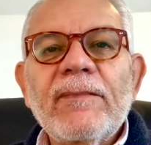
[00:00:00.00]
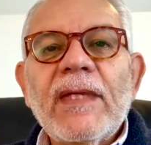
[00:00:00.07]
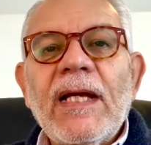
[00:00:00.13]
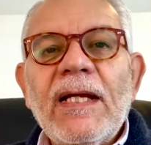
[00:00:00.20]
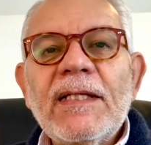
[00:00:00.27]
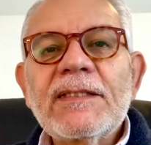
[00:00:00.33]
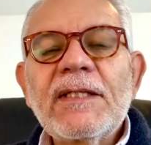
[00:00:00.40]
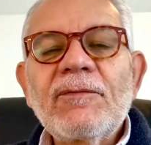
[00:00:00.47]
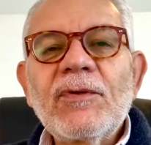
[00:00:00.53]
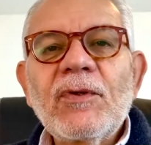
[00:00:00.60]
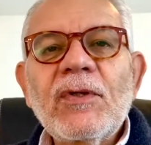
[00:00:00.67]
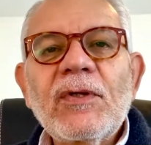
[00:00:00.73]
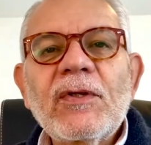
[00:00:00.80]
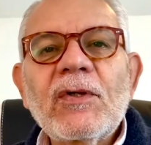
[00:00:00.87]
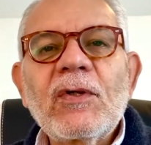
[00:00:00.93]
let's have a
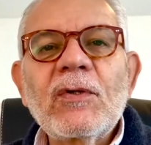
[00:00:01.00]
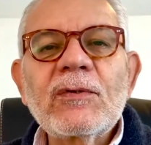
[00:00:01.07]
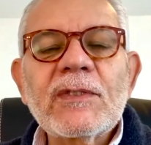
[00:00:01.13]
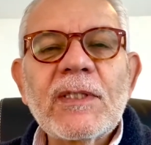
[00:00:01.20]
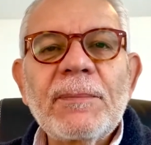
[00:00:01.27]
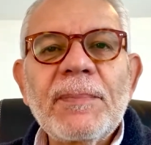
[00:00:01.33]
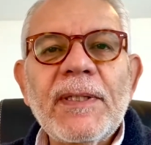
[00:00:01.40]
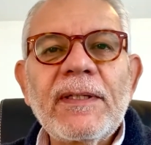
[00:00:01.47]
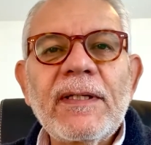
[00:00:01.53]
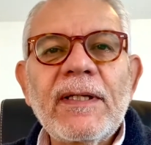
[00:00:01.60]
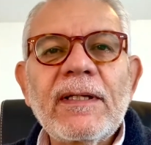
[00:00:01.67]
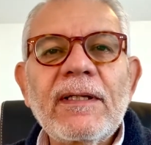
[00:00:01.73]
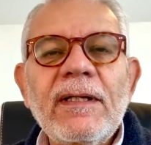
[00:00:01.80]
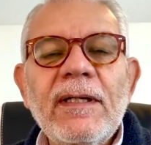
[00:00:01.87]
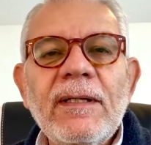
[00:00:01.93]
look at the close up, and
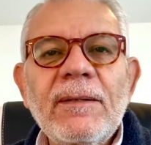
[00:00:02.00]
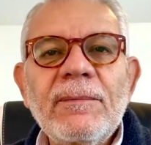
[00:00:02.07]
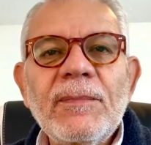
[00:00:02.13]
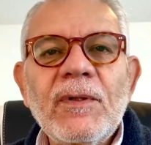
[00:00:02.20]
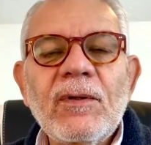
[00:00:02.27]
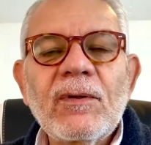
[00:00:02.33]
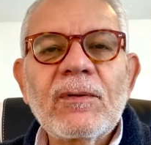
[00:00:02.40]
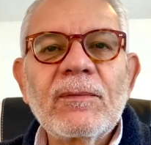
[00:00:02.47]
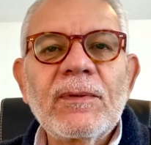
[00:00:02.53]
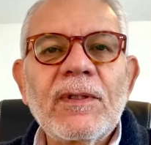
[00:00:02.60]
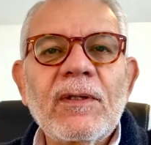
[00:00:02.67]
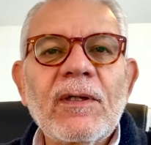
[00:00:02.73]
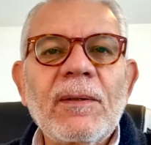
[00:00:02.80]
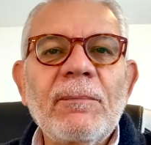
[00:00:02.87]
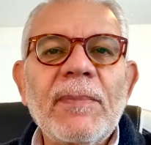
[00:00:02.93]
then
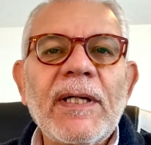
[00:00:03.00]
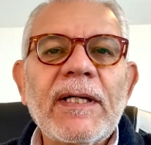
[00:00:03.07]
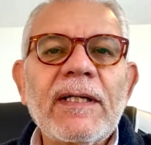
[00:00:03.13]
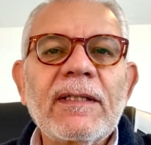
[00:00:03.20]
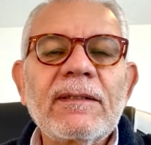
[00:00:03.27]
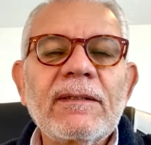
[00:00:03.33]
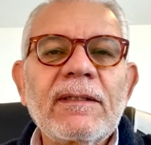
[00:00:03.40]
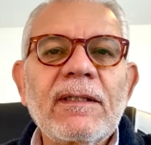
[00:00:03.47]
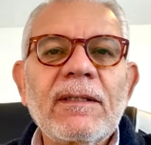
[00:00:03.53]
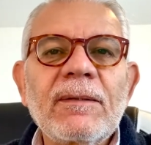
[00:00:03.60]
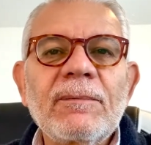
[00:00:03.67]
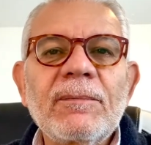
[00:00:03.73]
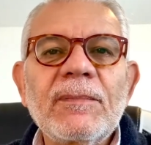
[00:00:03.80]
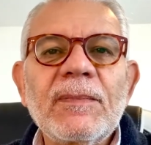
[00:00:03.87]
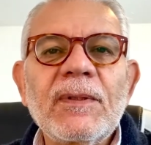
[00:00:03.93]
come back and
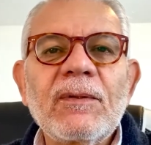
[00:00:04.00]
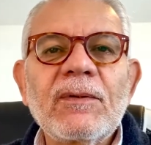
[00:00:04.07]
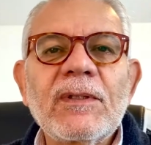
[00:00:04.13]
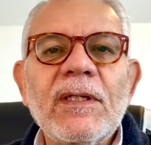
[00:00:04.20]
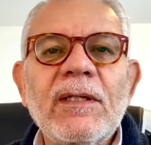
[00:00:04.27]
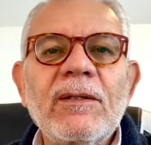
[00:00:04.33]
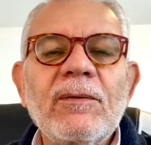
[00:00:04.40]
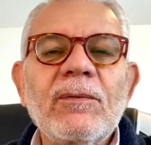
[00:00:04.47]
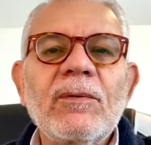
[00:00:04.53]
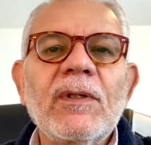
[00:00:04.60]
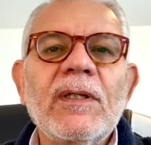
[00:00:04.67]
tell you